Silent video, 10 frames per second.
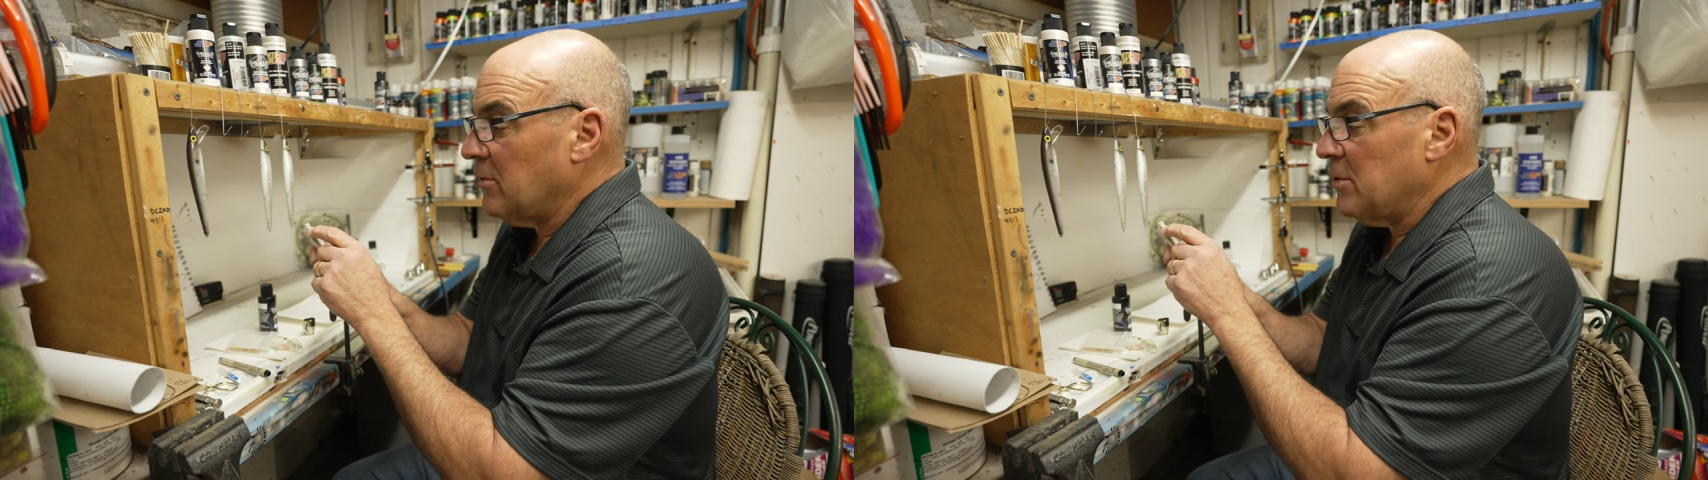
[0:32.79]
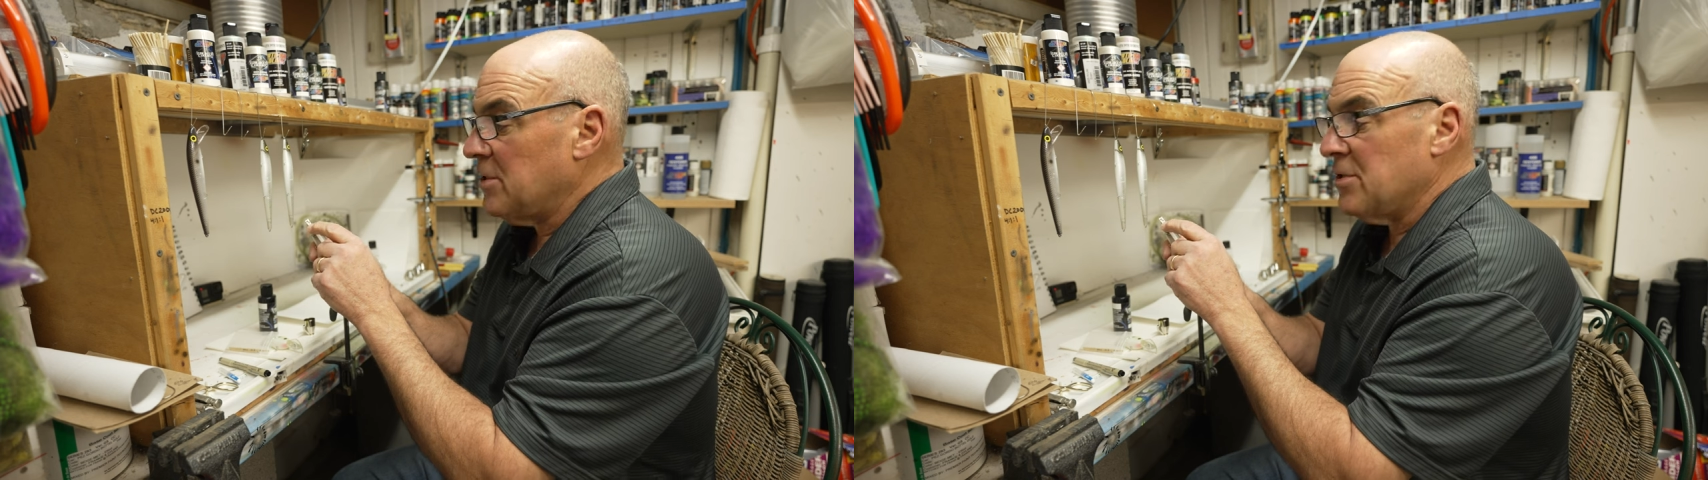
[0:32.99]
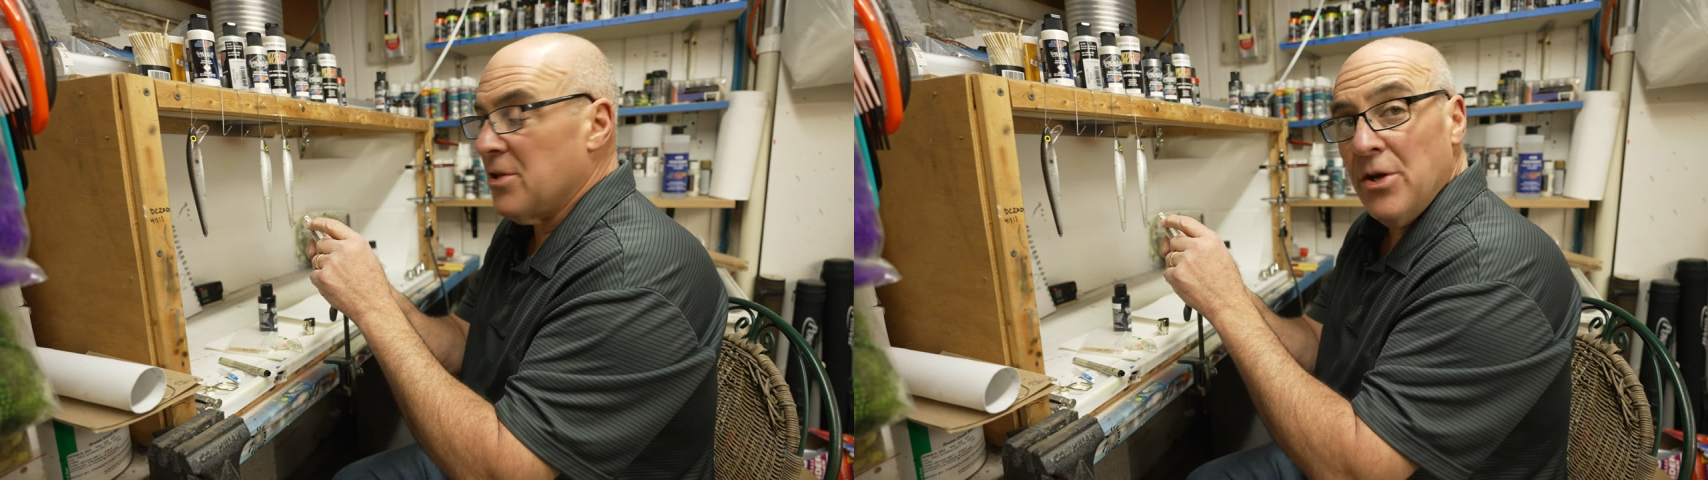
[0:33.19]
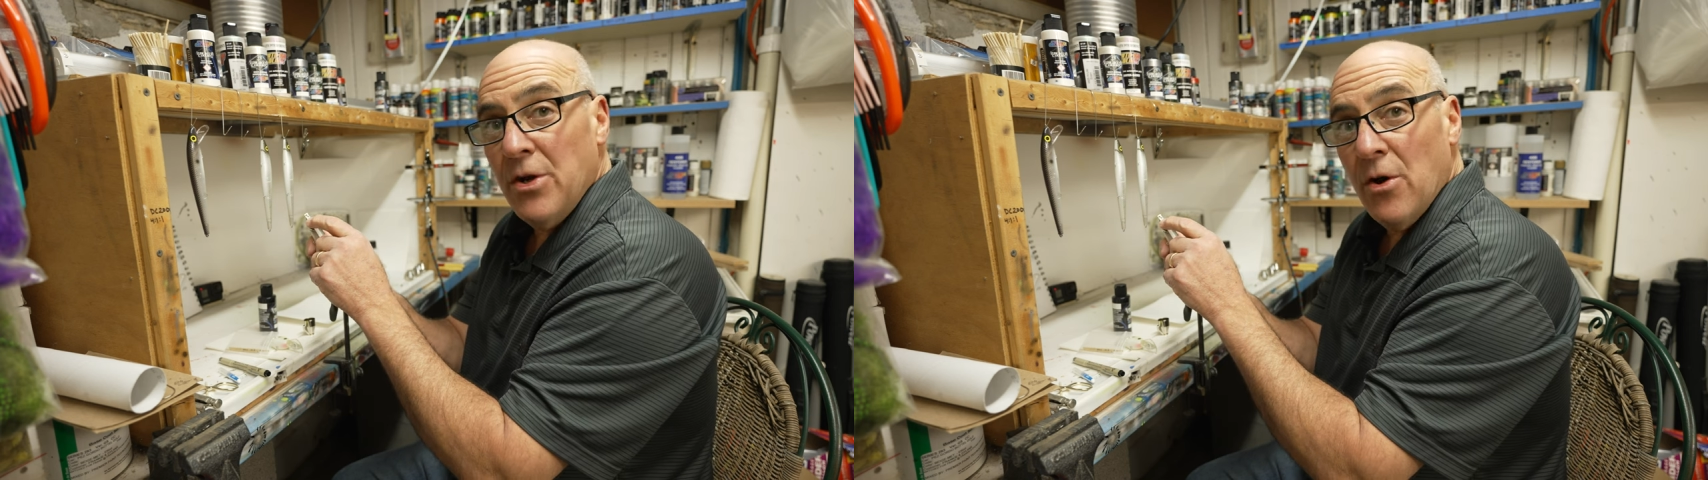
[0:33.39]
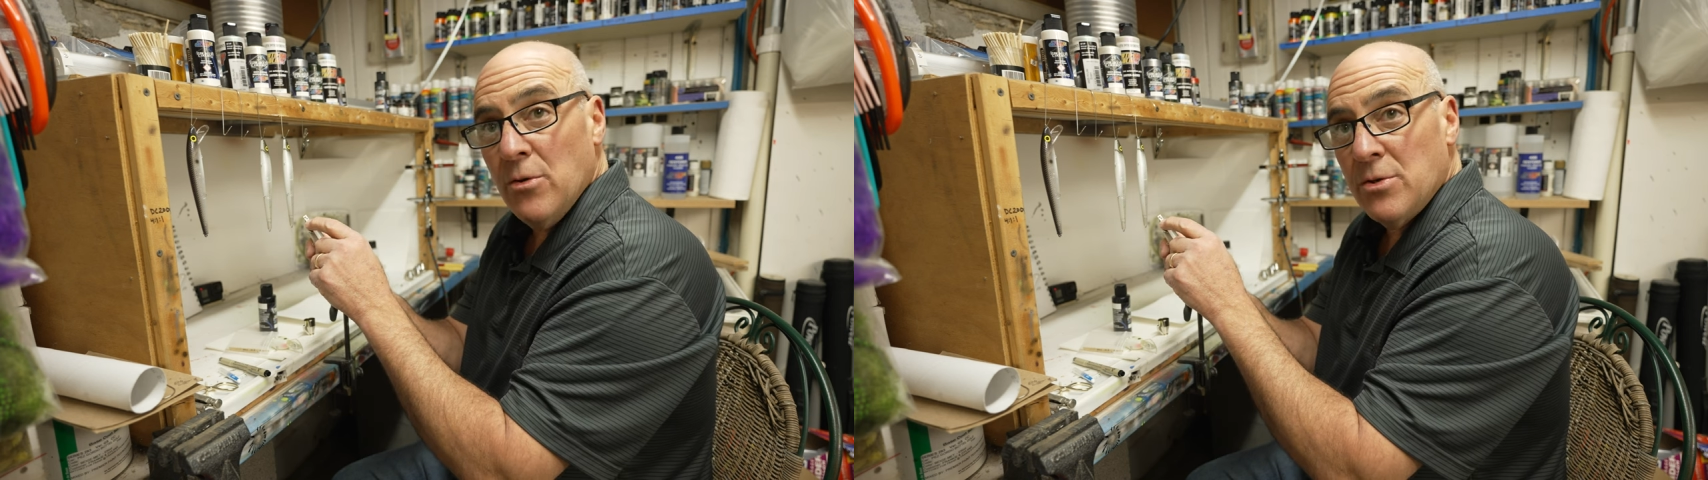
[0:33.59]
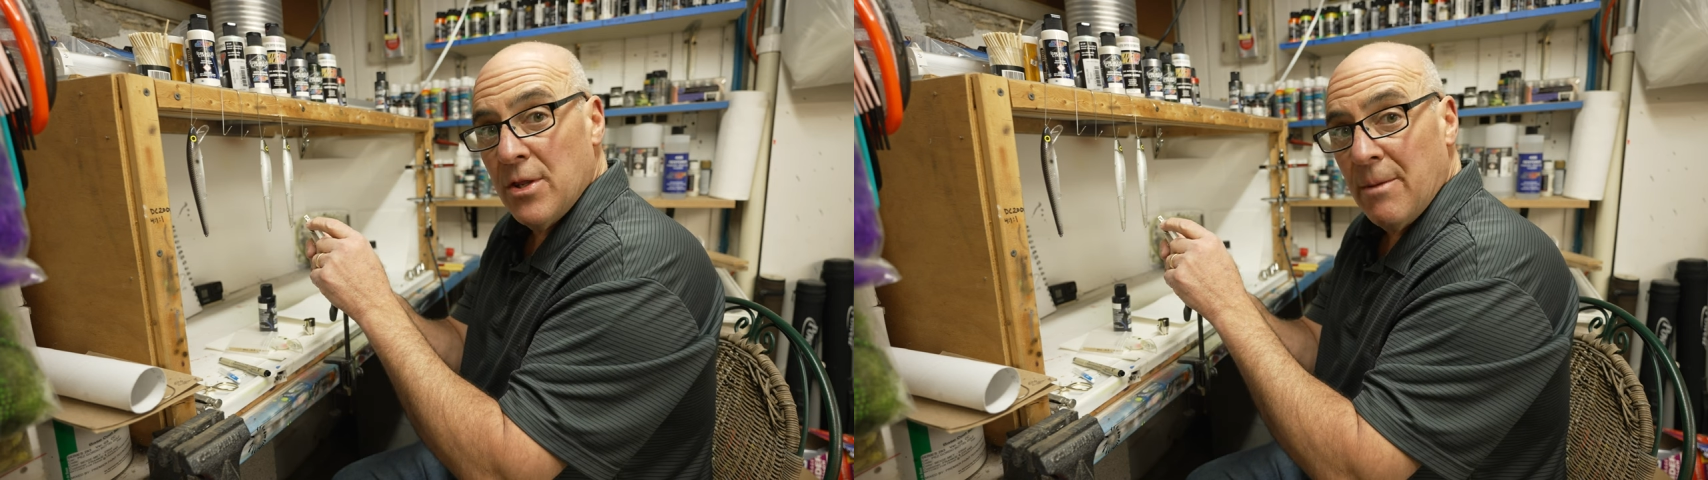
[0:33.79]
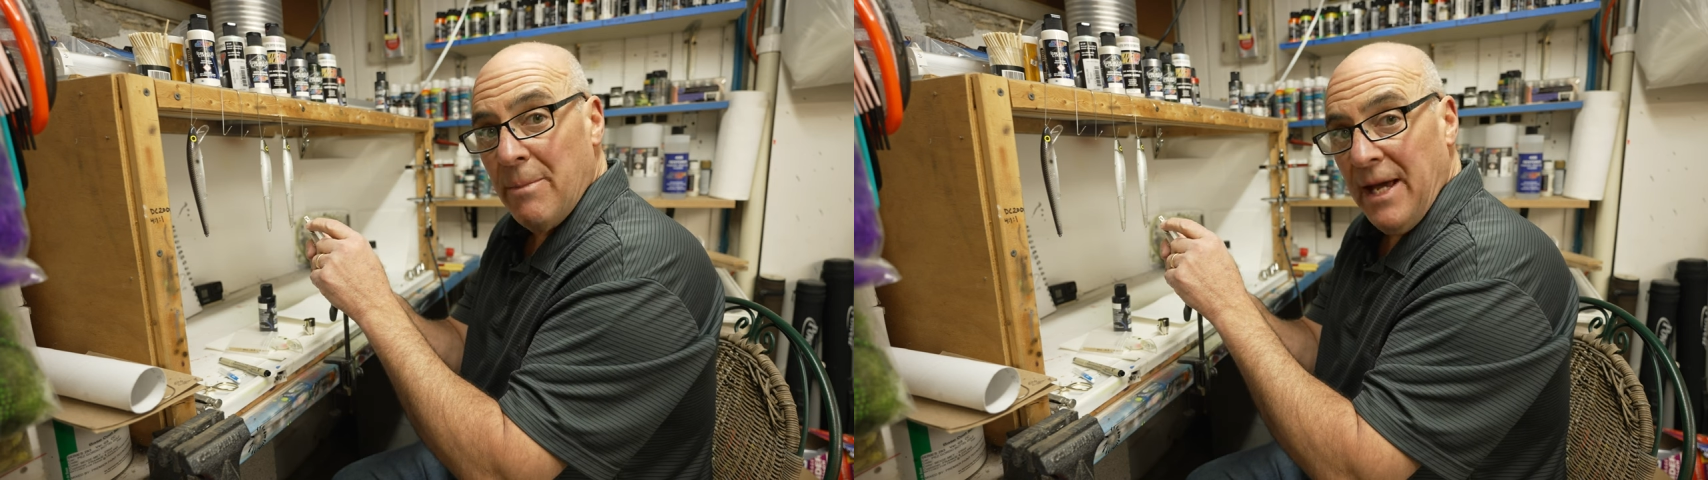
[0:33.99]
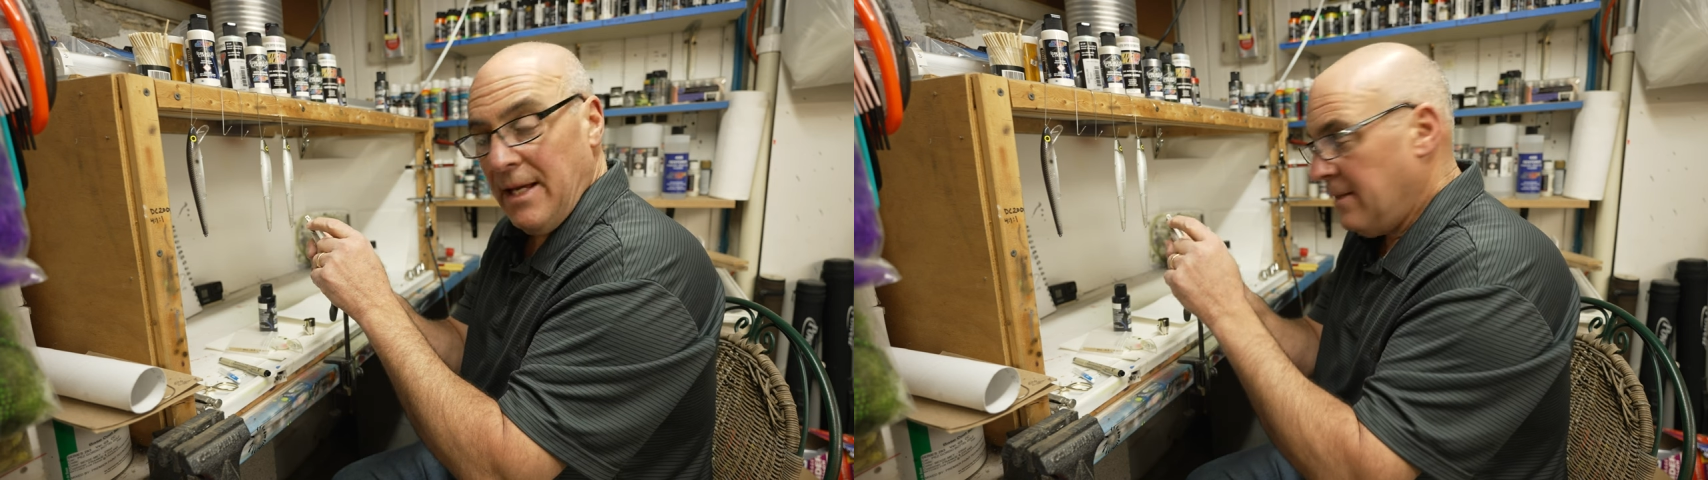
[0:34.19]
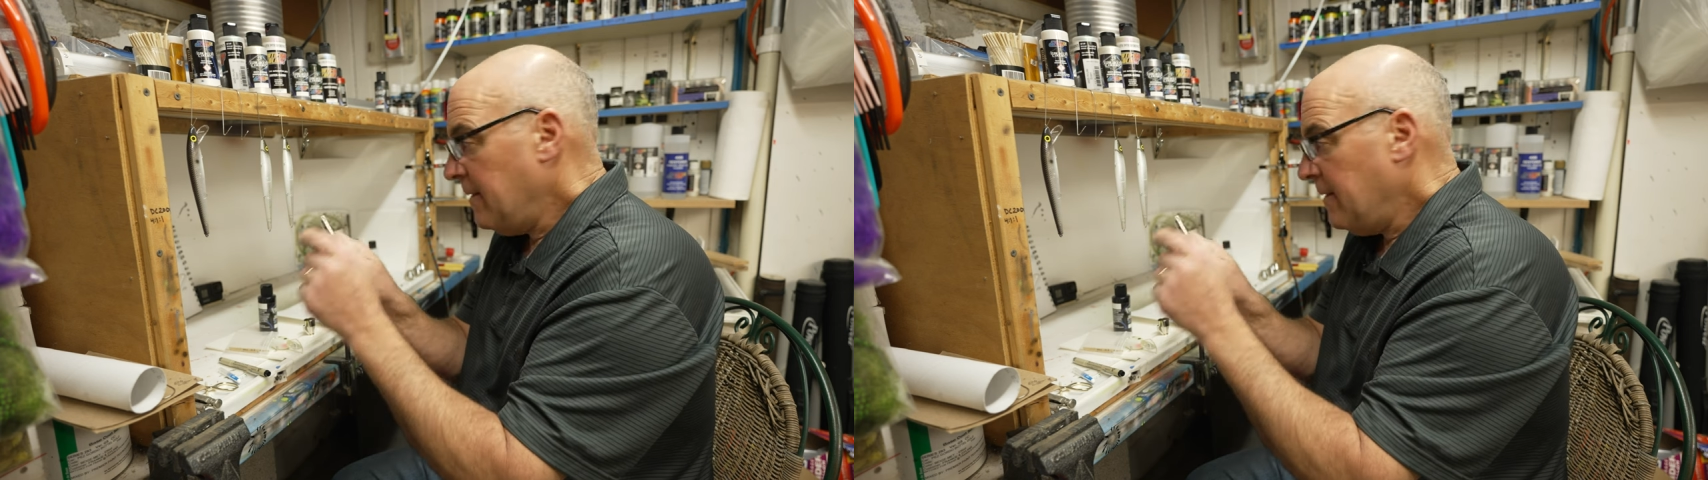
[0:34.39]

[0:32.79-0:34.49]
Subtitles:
which is the nose of the bait.